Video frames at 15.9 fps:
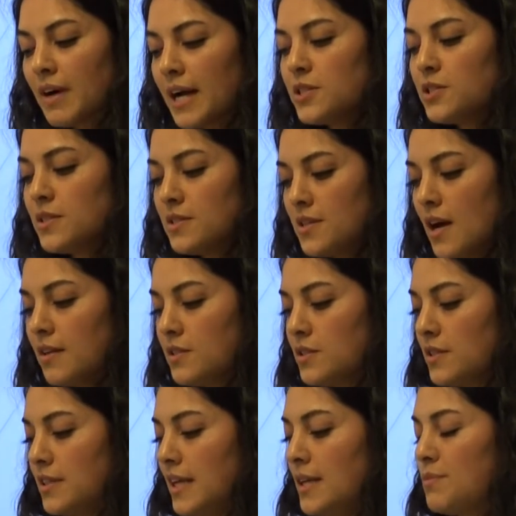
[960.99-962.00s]
righteous
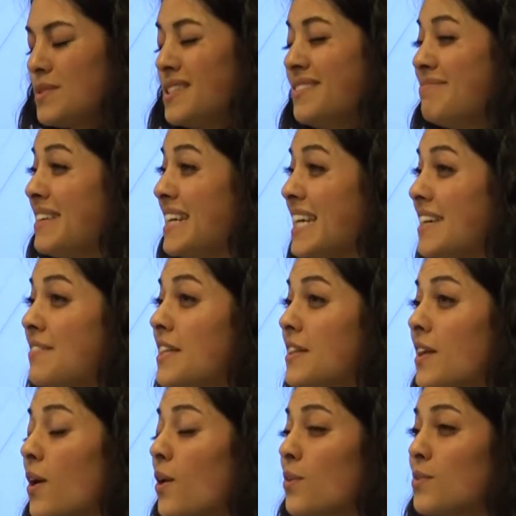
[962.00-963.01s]
knowledge claims, even
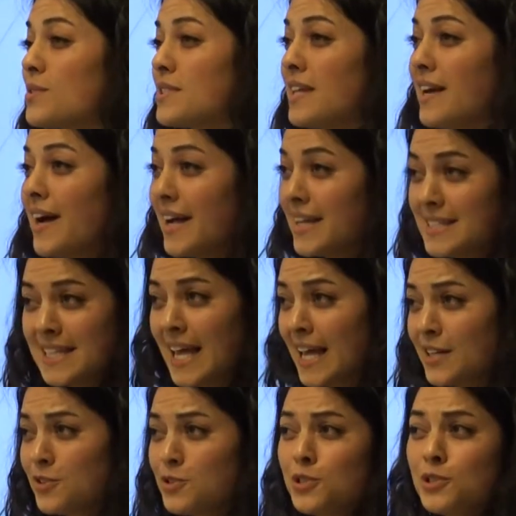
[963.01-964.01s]
those that I
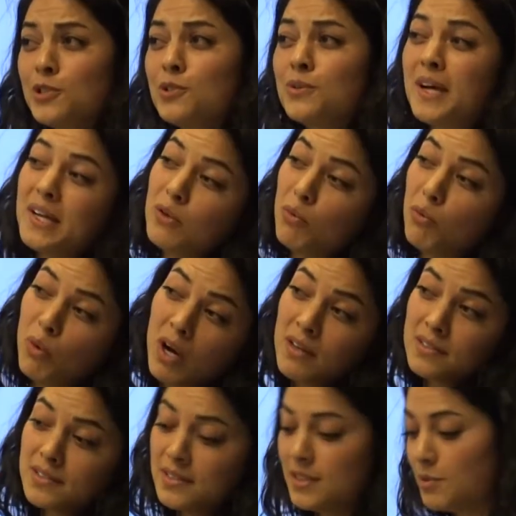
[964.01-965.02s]
tend to and
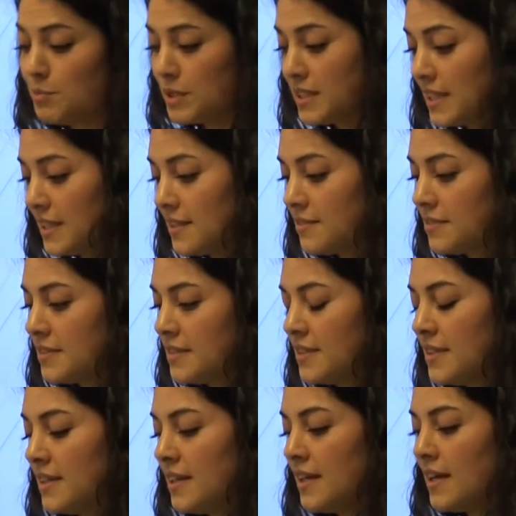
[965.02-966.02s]
want to believe,
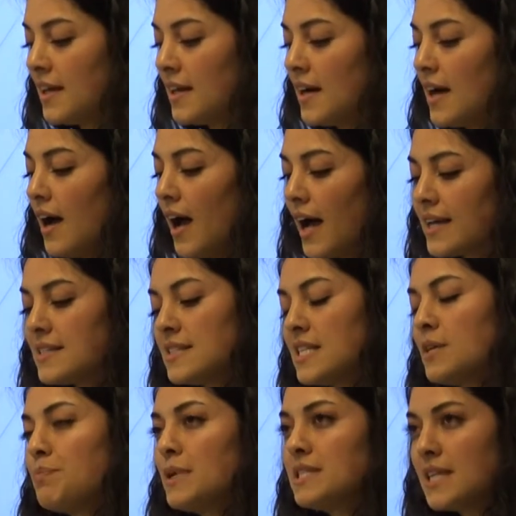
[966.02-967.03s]
I
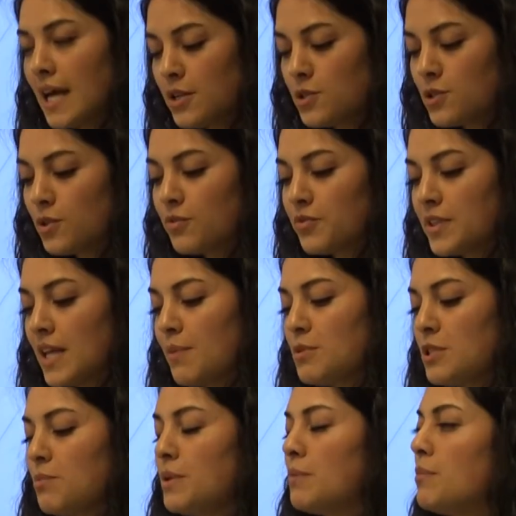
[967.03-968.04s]
see potential for them
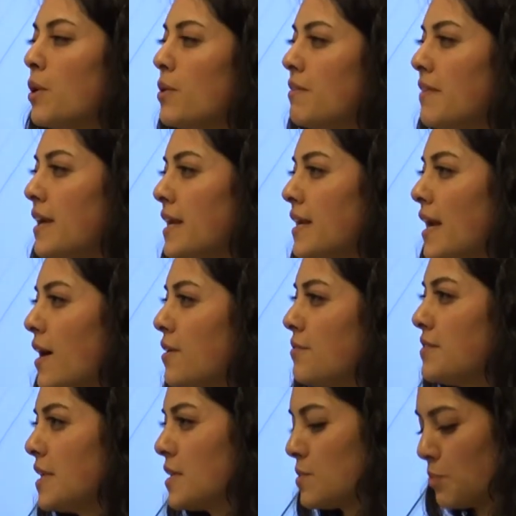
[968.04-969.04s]
to be motivated out
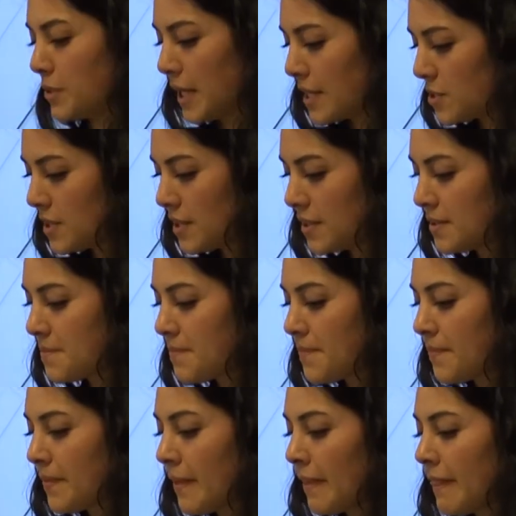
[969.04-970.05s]
of desperation,
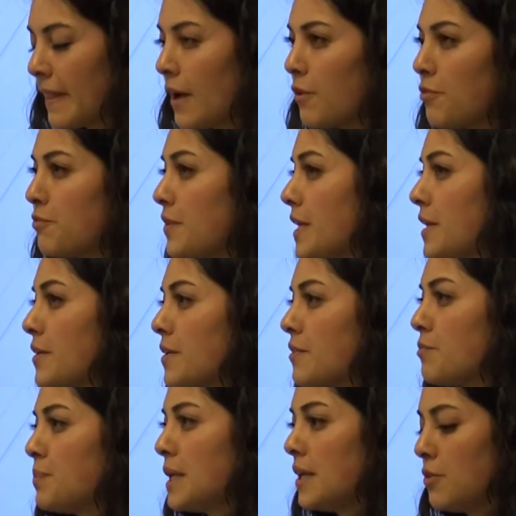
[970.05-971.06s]
a fear
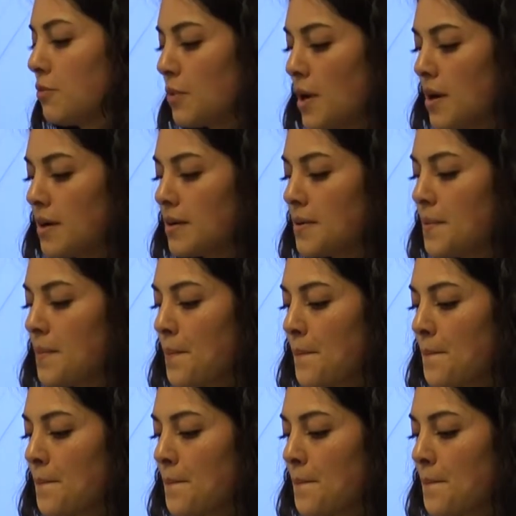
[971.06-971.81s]
of being wrong,